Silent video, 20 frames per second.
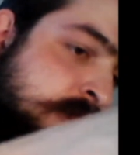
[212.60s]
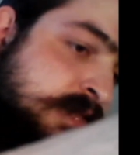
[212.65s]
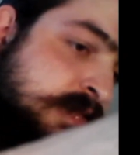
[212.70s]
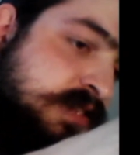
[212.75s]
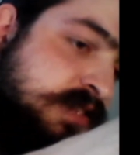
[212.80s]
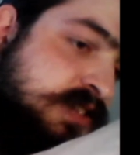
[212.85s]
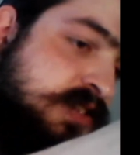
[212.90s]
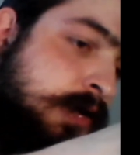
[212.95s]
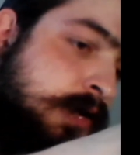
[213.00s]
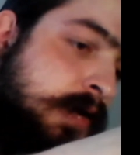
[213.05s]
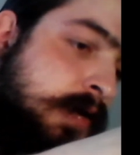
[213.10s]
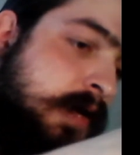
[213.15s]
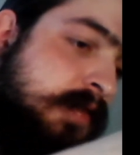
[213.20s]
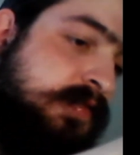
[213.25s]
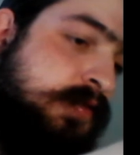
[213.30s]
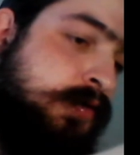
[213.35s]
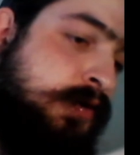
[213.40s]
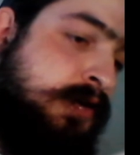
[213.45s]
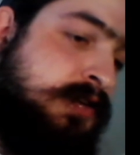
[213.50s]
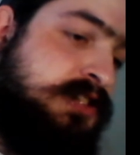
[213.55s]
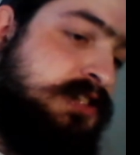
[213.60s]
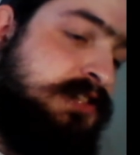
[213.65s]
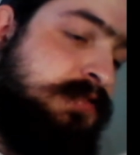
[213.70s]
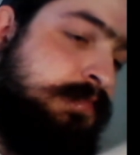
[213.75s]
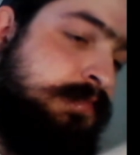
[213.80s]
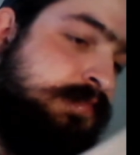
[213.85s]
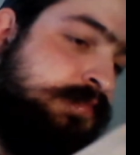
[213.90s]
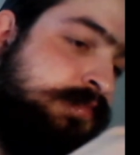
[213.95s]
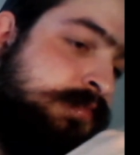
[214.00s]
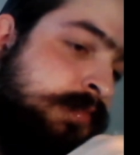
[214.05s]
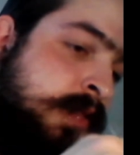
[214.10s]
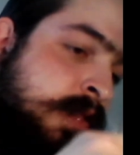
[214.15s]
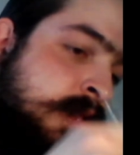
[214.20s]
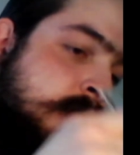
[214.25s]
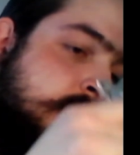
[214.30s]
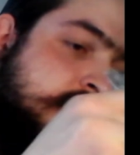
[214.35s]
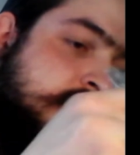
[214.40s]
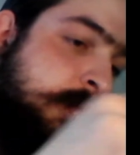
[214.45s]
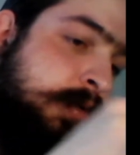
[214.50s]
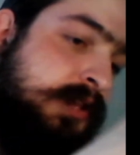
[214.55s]
So, of course,
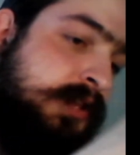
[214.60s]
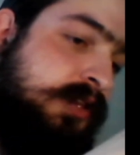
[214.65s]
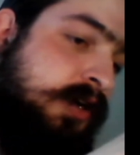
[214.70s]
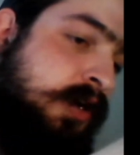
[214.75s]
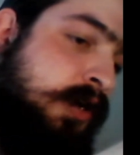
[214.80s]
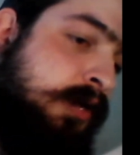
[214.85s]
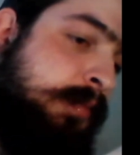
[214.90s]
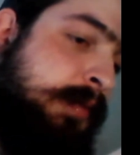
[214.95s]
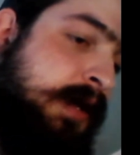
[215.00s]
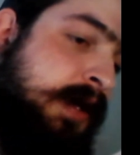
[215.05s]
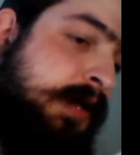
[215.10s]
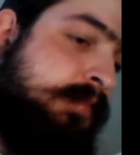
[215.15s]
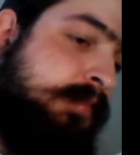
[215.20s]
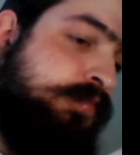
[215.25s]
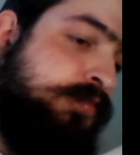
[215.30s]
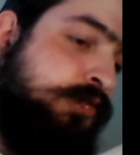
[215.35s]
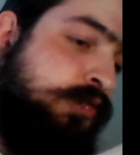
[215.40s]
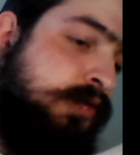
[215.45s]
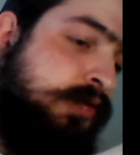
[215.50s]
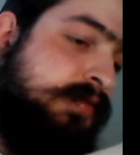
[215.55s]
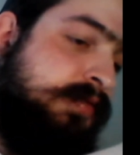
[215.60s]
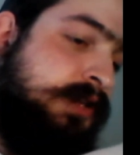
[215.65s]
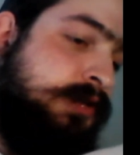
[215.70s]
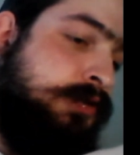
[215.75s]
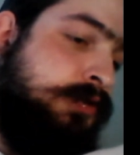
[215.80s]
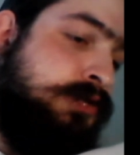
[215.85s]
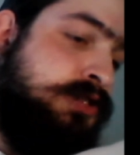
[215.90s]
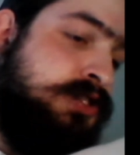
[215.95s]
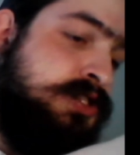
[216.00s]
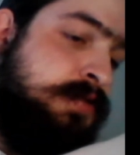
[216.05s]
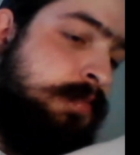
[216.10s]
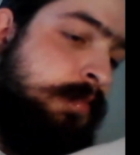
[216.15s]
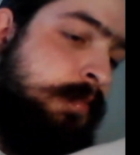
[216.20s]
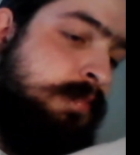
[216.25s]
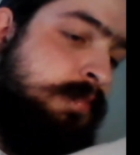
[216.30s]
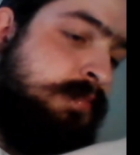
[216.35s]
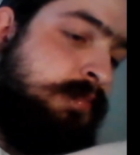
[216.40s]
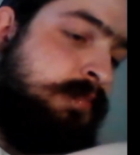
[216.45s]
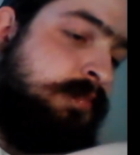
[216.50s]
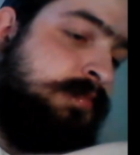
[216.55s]
with all my reviews
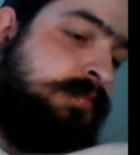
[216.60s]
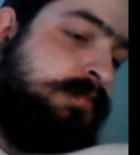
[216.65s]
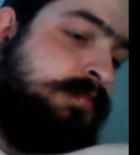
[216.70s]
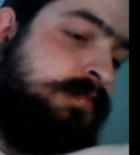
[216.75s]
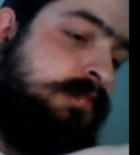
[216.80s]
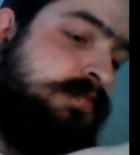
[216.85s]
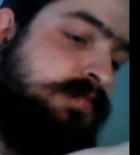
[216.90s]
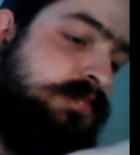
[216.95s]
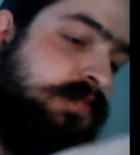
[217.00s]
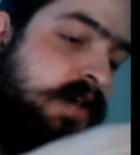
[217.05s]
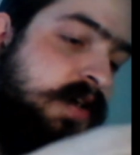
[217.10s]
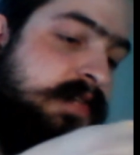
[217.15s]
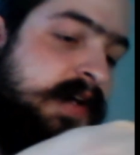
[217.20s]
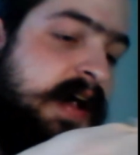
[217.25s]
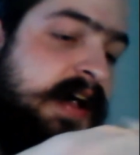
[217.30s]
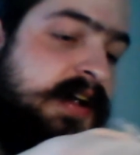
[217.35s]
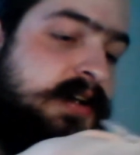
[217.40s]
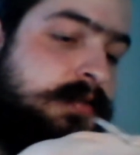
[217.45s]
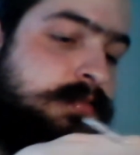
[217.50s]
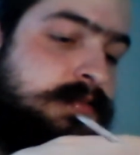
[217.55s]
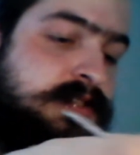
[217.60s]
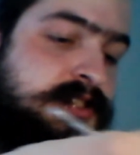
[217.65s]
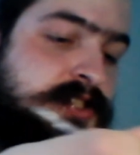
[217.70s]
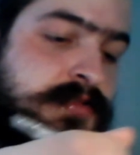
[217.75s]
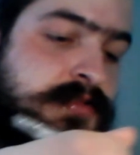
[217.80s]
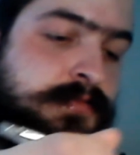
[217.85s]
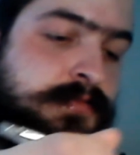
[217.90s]
of items,